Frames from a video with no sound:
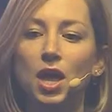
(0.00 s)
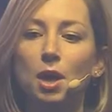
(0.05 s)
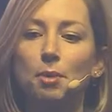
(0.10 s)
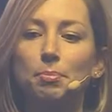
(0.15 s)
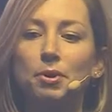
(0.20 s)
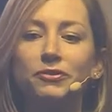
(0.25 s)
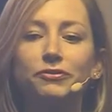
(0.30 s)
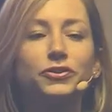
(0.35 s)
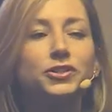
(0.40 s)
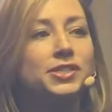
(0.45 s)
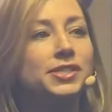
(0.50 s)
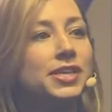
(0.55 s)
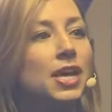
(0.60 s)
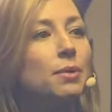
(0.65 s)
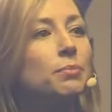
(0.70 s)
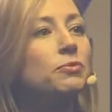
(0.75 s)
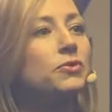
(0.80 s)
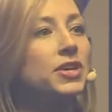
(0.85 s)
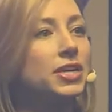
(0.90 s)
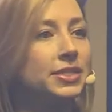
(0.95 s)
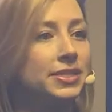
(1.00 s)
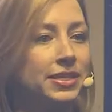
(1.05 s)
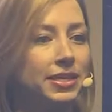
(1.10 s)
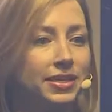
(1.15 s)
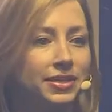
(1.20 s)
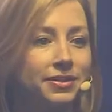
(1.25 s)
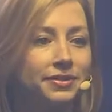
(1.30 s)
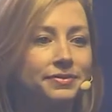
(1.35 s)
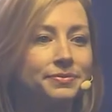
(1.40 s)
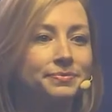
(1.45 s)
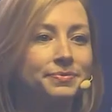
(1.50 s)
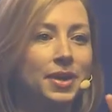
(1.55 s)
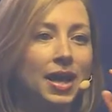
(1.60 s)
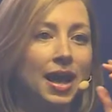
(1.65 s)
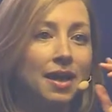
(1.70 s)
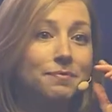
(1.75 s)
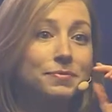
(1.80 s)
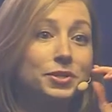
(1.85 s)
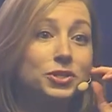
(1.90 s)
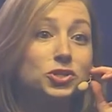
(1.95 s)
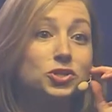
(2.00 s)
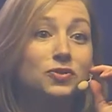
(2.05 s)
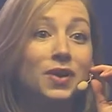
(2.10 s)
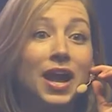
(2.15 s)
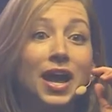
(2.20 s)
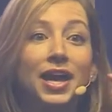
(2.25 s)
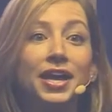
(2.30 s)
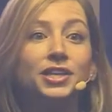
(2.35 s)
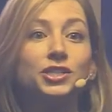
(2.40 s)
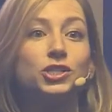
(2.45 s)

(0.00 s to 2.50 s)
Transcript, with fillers: But for some reason, I've been trying